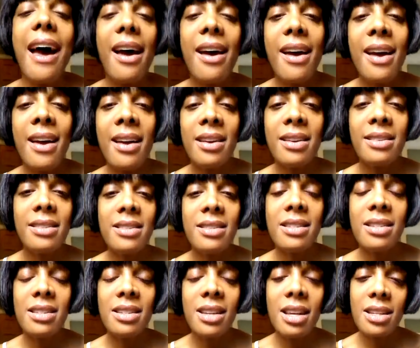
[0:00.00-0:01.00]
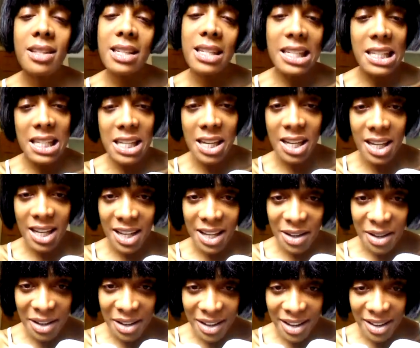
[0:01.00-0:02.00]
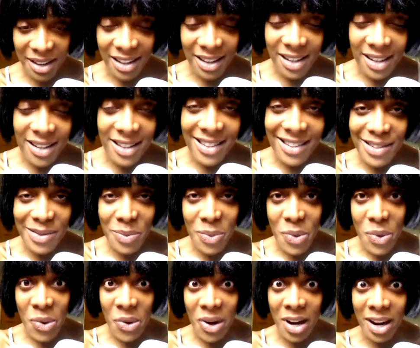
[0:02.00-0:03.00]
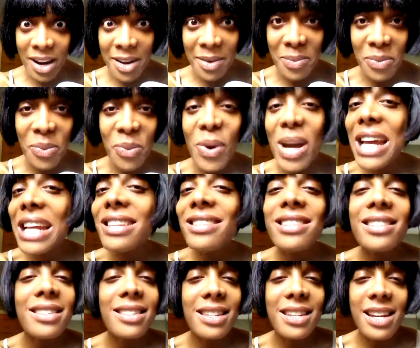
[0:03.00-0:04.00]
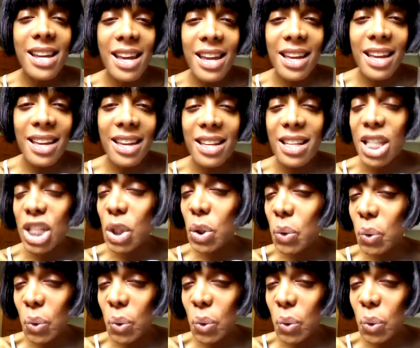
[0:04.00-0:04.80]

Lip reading: And today it is Warm Wednesdays.